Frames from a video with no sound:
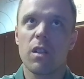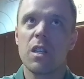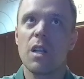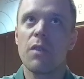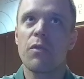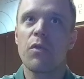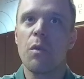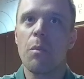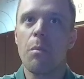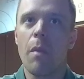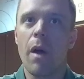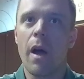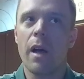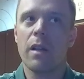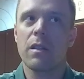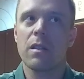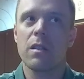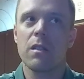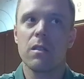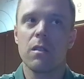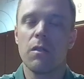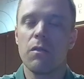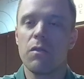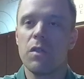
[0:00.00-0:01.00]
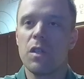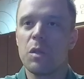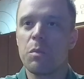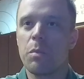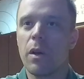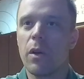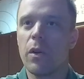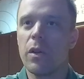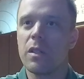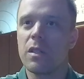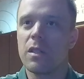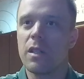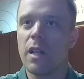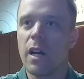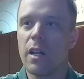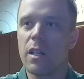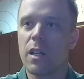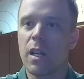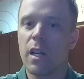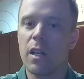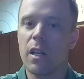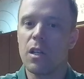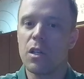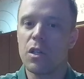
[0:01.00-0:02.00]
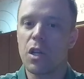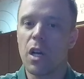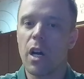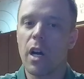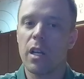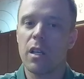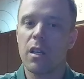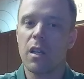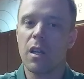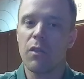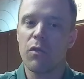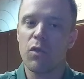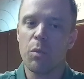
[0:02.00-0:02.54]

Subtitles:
different masses of these pellets not kind of jockeying